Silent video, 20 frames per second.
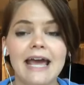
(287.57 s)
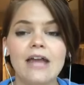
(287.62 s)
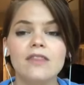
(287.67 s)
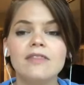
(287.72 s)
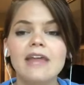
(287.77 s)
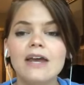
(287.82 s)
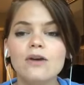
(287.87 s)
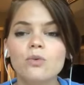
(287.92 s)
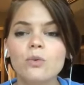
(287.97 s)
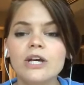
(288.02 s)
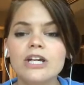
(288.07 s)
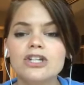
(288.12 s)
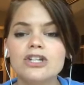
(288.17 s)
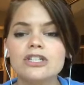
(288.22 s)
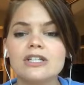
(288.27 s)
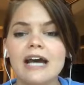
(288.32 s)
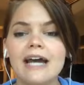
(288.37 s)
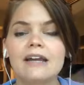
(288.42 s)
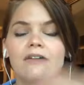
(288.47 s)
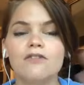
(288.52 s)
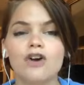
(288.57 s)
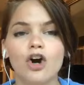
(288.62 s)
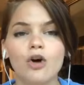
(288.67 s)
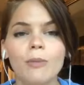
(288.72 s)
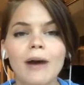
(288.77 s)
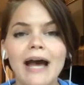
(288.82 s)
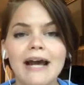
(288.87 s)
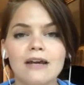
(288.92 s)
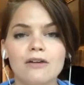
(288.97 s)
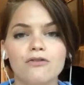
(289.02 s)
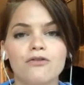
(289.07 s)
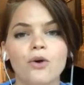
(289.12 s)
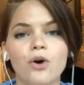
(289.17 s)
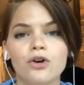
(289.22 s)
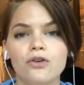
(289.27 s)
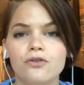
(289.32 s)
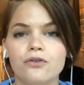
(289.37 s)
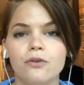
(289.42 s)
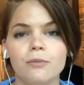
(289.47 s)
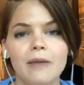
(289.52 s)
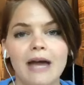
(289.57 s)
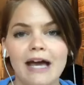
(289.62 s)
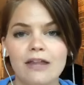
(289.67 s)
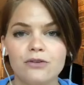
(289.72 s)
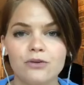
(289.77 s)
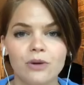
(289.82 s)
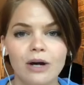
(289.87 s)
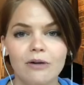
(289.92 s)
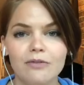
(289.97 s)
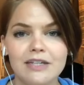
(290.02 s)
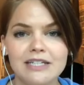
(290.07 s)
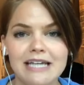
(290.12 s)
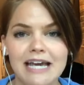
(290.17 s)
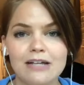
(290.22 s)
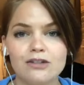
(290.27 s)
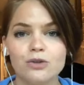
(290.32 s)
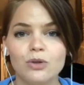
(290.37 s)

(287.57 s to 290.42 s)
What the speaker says: And then we just kind of go back and forth from that throughout the day.